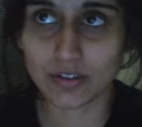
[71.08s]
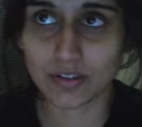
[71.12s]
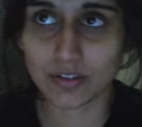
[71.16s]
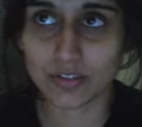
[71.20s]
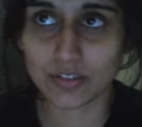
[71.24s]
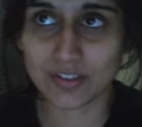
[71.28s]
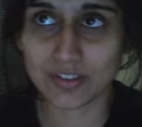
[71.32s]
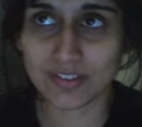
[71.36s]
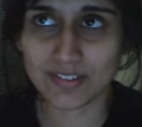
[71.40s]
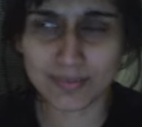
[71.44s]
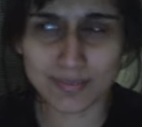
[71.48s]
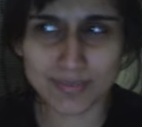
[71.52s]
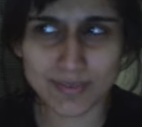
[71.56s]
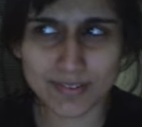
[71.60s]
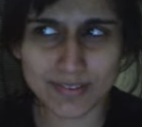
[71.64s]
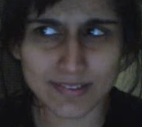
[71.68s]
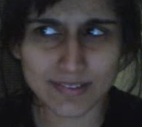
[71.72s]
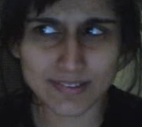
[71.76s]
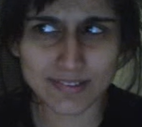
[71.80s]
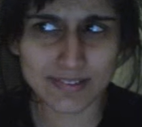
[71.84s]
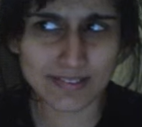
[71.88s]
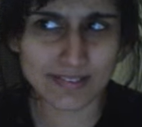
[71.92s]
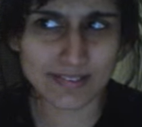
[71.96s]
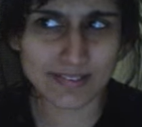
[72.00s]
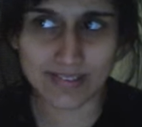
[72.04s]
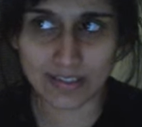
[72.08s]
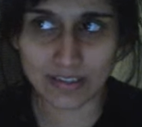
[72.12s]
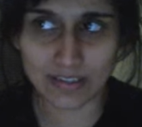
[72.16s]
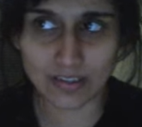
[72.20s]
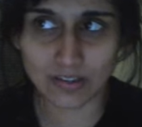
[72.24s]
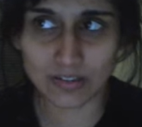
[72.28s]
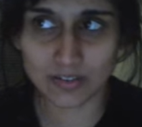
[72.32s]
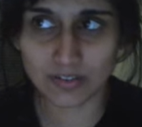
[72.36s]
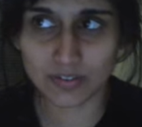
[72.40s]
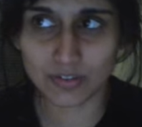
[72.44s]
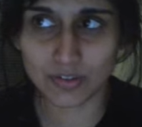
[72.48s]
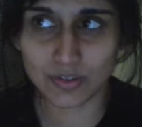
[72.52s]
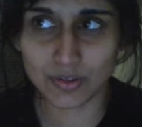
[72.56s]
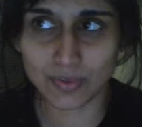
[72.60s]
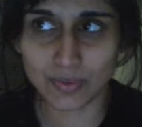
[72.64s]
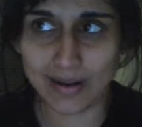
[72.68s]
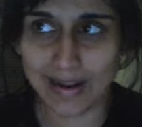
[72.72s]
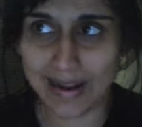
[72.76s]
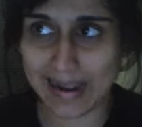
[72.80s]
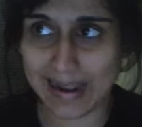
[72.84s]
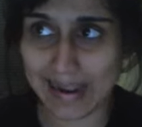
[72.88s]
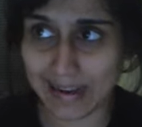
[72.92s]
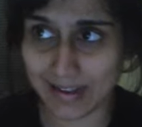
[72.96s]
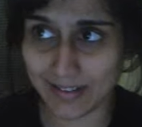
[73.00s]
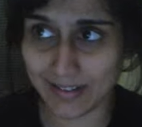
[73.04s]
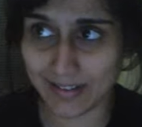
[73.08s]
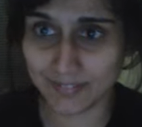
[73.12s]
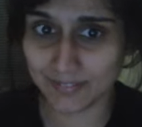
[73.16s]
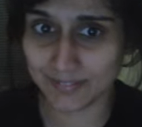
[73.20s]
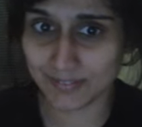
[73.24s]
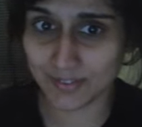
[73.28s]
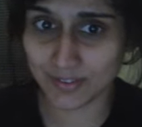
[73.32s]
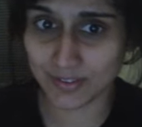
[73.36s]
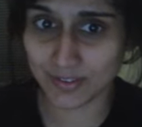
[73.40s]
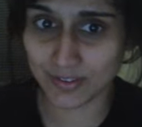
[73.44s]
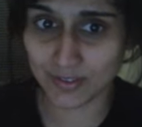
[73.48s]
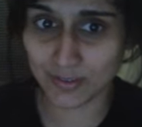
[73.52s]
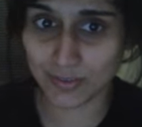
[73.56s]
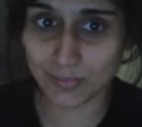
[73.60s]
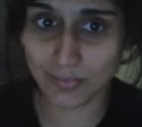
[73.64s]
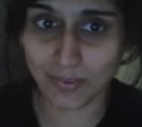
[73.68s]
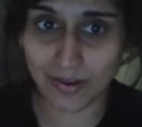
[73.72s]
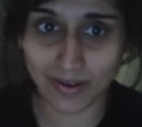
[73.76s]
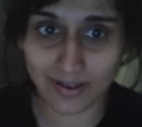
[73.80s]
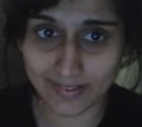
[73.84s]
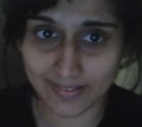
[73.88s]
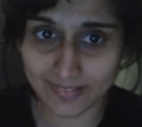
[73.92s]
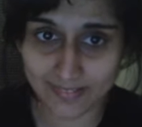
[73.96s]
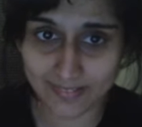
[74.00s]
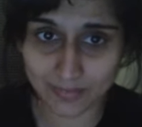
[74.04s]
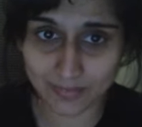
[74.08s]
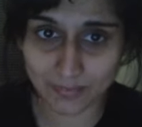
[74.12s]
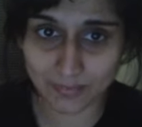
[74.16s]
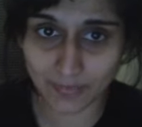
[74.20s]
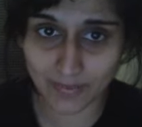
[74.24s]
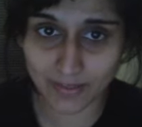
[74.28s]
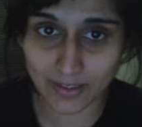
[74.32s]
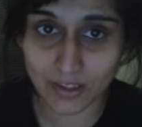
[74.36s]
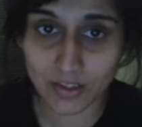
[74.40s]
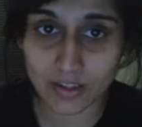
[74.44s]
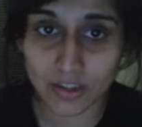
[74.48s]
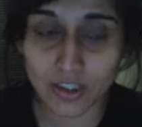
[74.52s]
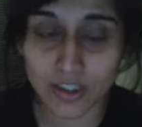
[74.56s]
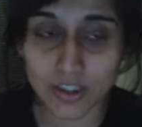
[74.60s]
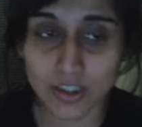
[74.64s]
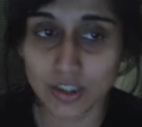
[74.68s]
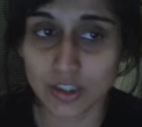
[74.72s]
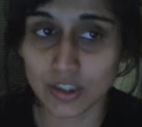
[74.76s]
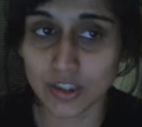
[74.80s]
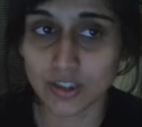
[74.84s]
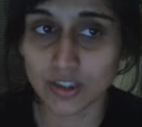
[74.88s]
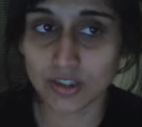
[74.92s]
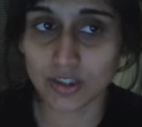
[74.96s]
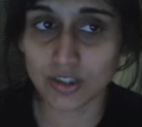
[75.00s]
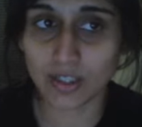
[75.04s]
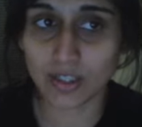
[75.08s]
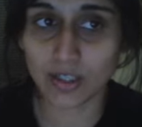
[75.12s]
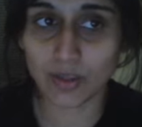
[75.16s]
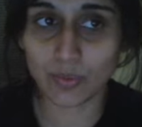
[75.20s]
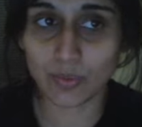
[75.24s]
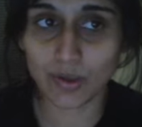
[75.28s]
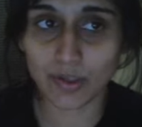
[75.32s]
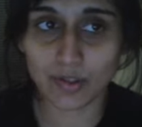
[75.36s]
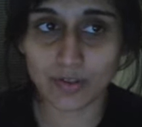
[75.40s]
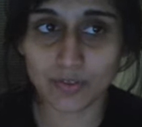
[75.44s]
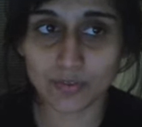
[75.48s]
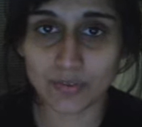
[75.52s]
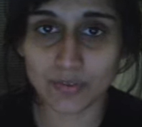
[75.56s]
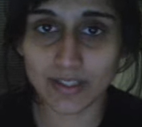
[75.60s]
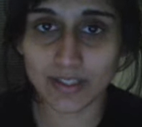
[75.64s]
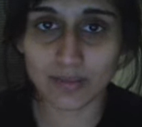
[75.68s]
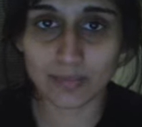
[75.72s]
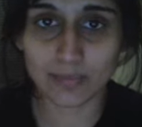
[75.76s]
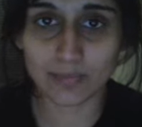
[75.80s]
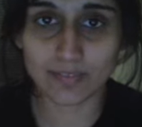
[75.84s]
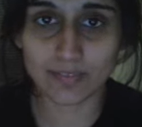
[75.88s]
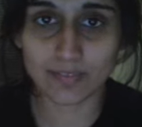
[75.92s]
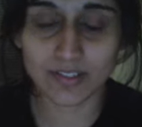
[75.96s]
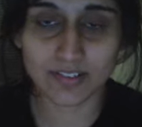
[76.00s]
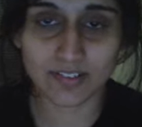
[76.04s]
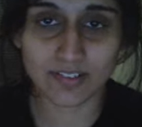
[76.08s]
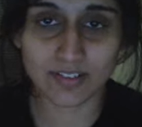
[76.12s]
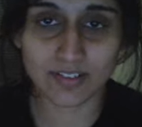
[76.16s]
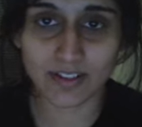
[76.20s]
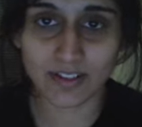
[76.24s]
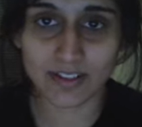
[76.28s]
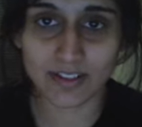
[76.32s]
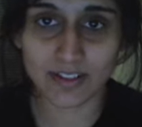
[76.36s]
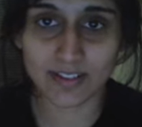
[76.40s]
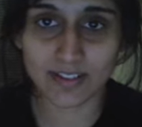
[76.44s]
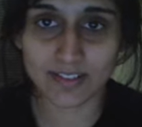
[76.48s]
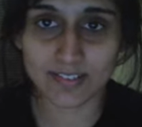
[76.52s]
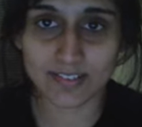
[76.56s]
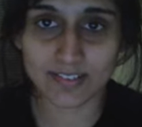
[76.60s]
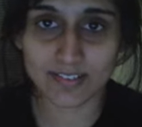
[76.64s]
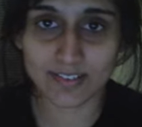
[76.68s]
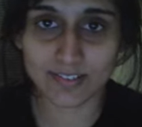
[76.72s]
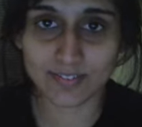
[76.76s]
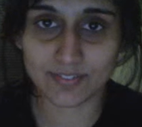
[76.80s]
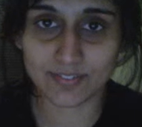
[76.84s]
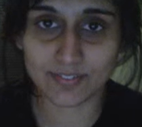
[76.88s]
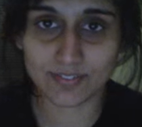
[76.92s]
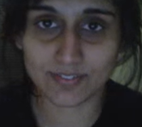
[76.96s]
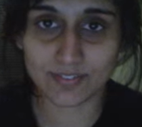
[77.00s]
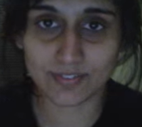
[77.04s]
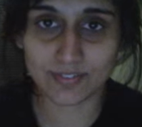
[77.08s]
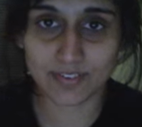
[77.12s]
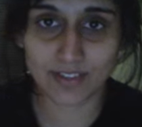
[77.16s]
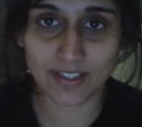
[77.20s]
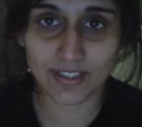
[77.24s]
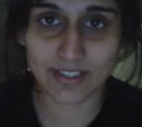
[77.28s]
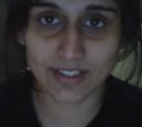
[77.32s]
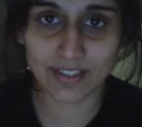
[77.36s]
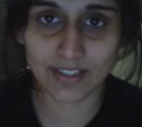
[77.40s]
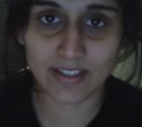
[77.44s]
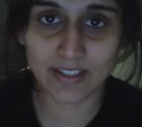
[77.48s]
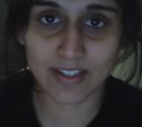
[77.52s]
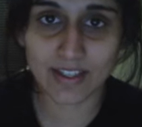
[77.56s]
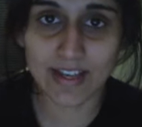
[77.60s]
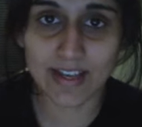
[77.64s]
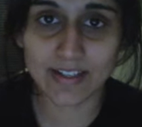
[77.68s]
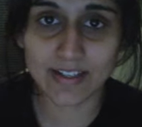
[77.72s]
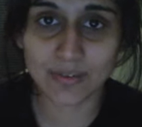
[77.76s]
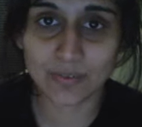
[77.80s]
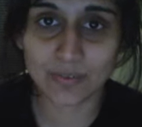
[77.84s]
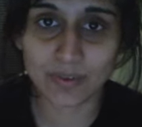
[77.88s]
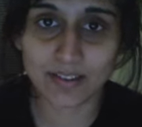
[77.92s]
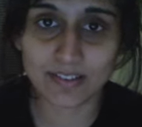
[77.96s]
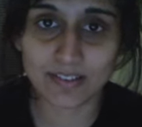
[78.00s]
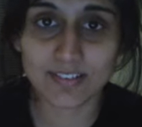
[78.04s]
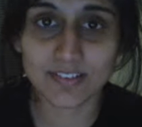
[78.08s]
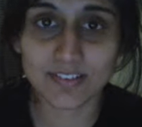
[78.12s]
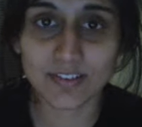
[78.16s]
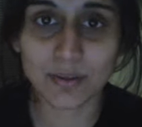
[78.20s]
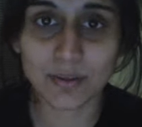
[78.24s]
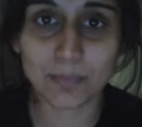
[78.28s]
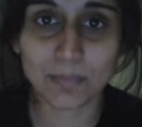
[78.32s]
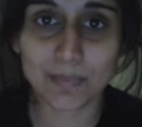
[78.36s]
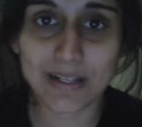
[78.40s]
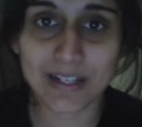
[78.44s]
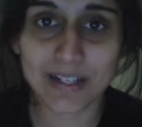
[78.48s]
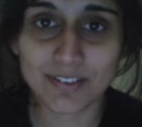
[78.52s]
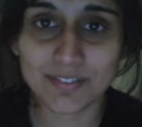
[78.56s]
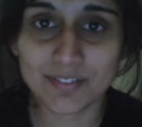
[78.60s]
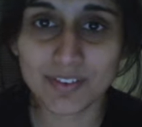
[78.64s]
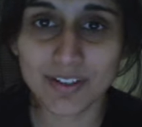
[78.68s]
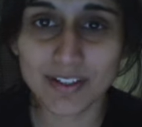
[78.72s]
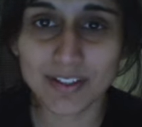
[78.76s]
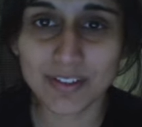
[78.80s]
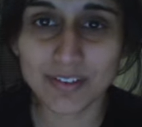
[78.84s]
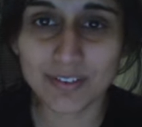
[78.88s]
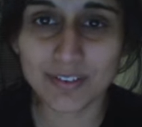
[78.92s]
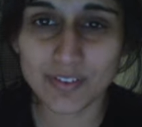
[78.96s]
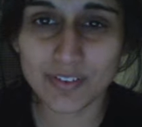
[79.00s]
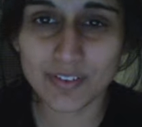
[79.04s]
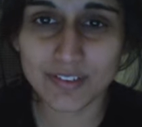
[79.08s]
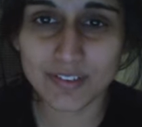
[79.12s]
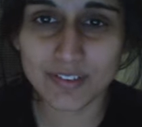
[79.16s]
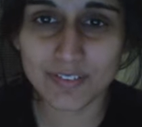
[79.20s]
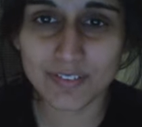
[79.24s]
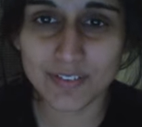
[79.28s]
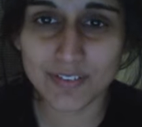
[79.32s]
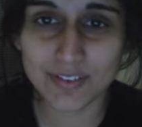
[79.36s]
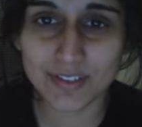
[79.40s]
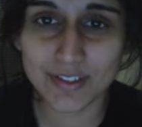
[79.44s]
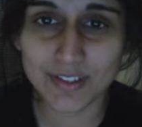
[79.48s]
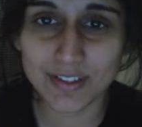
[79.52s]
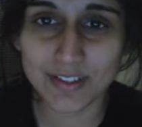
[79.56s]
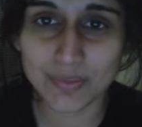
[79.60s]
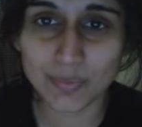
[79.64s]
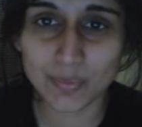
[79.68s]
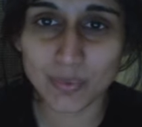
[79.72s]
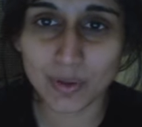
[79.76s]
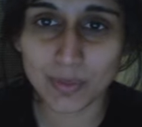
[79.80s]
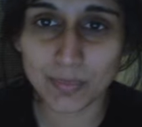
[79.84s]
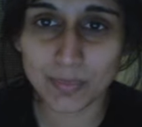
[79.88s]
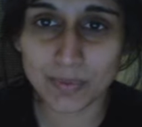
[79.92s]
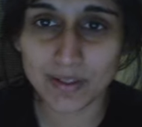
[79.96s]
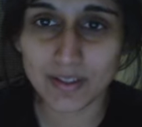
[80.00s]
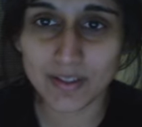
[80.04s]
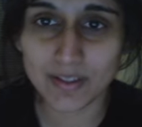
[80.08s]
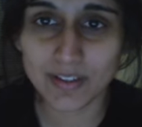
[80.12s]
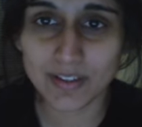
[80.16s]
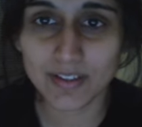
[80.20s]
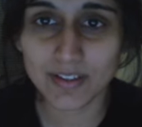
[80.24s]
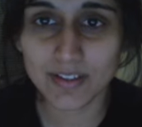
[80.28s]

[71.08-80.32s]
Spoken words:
just because it's sale you have to buy something. Like, I don't get society itself. Like, anyways, so Black Friday 2013, Walmart,